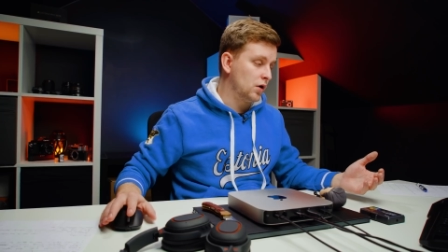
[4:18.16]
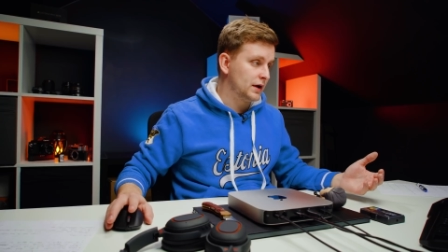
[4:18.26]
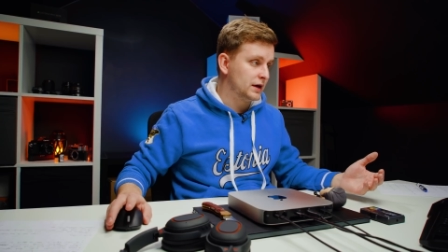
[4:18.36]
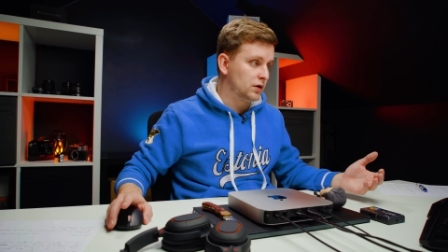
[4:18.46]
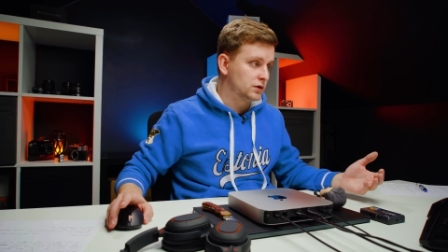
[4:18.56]

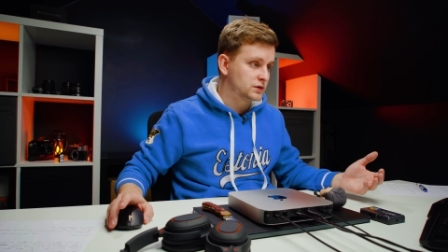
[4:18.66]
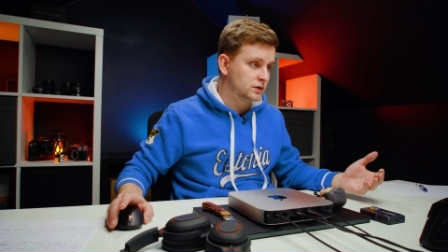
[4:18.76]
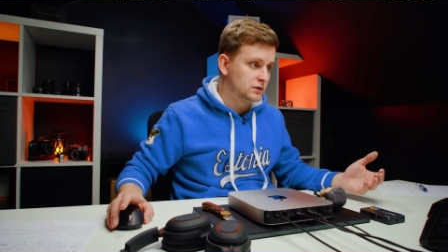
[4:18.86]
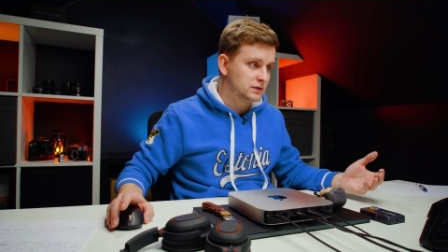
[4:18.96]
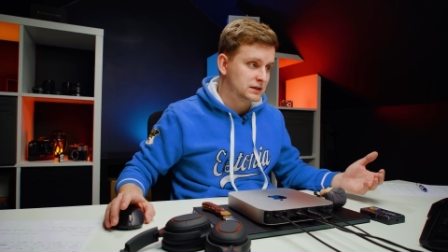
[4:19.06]
or it
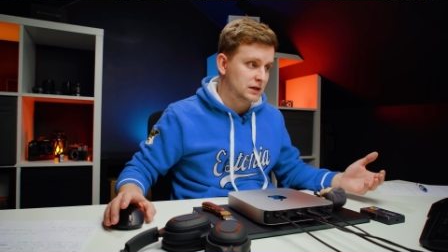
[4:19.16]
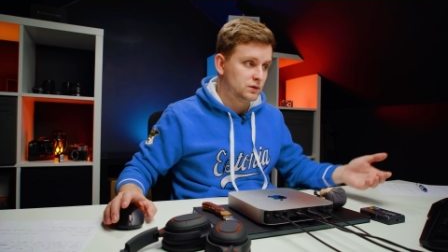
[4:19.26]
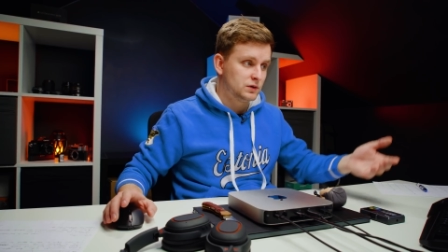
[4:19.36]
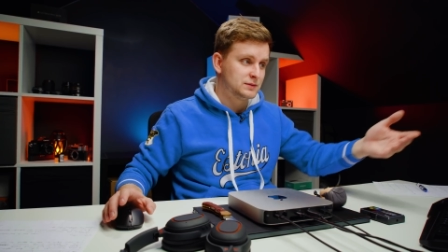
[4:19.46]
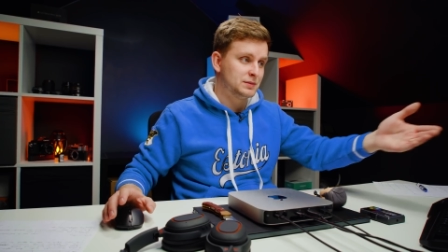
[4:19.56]
also uses a
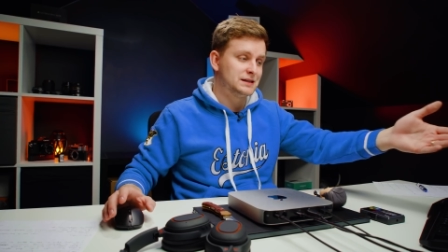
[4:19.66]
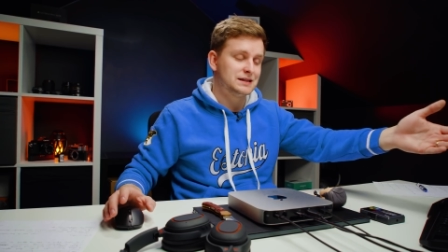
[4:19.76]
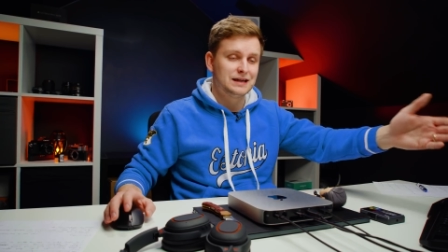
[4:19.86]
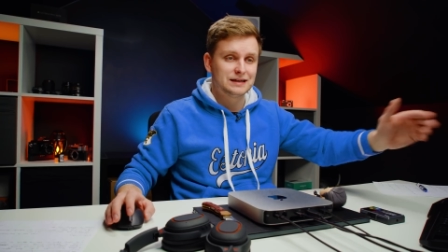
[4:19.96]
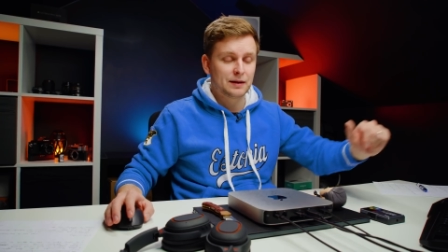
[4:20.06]

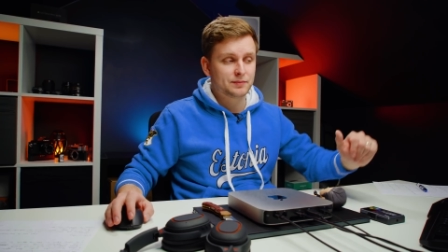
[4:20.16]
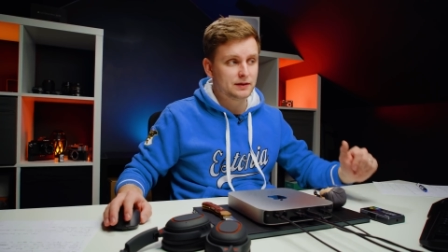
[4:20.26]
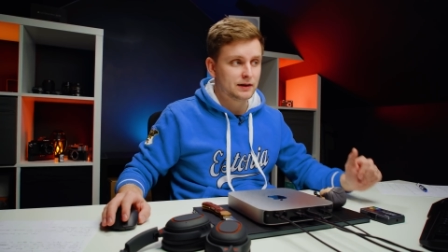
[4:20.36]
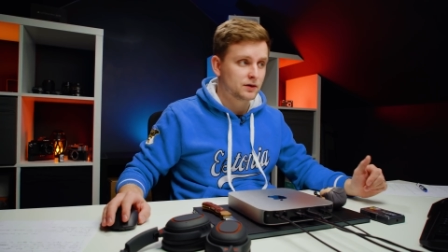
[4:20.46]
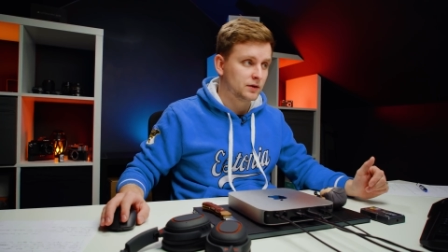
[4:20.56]
USB-C
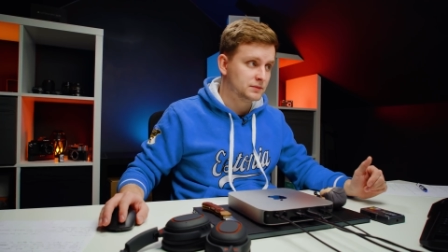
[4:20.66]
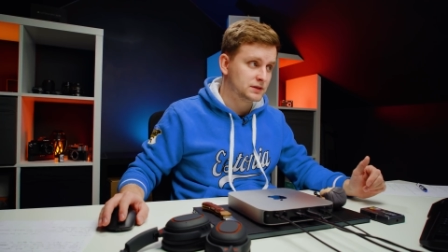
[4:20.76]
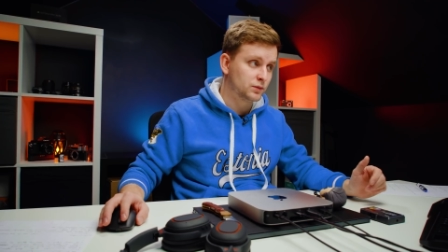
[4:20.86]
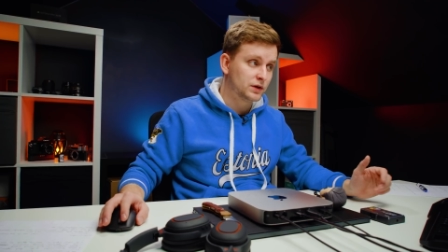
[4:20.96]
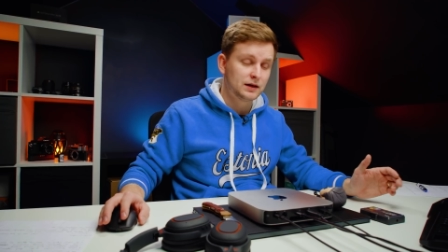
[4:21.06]
adapter that
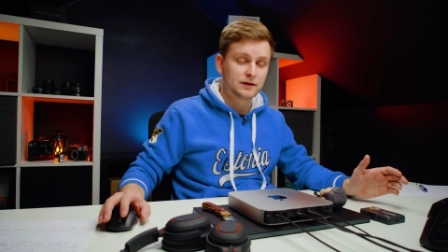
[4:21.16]
comes with